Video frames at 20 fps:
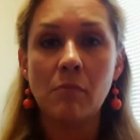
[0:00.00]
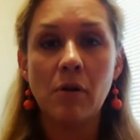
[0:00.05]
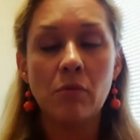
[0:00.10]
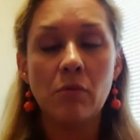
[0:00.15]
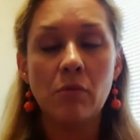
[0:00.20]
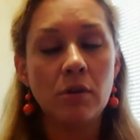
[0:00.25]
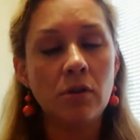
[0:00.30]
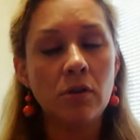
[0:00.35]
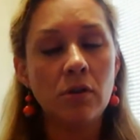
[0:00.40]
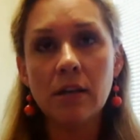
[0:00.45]

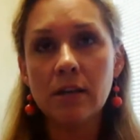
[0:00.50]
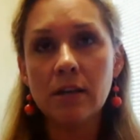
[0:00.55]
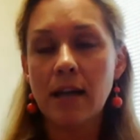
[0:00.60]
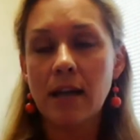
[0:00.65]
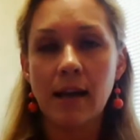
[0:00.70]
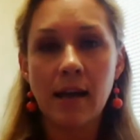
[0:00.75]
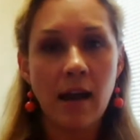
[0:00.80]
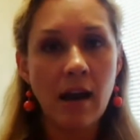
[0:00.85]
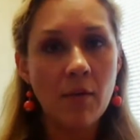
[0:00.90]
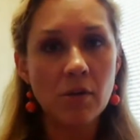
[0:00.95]
but when you get
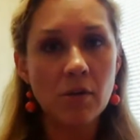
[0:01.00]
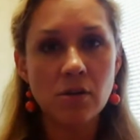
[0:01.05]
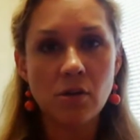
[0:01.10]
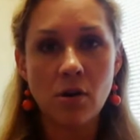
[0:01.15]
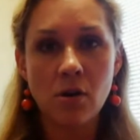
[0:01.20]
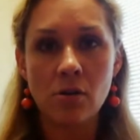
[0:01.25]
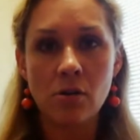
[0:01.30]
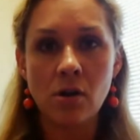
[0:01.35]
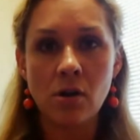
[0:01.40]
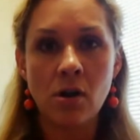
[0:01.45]
that camera
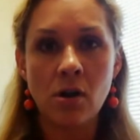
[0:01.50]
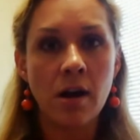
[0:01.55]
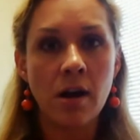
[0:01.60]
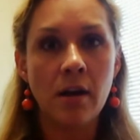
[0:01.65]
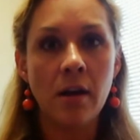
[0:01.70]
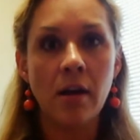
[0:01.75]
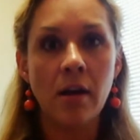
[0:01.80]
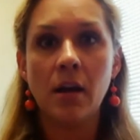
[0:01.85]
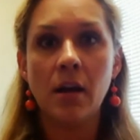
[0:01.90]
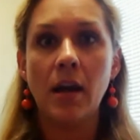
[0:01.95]
turned on